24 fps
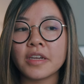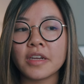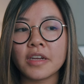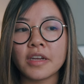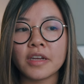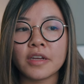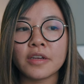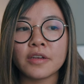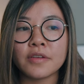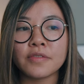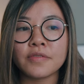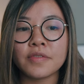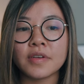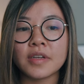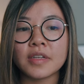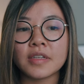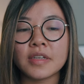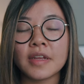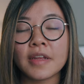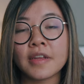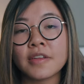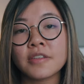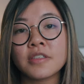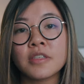if it
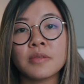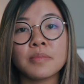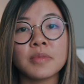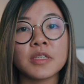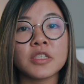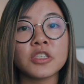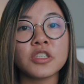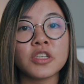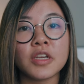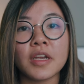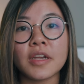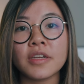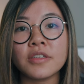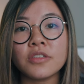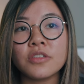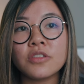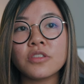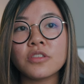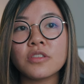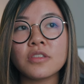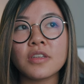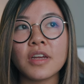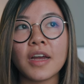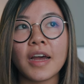needed to be changed,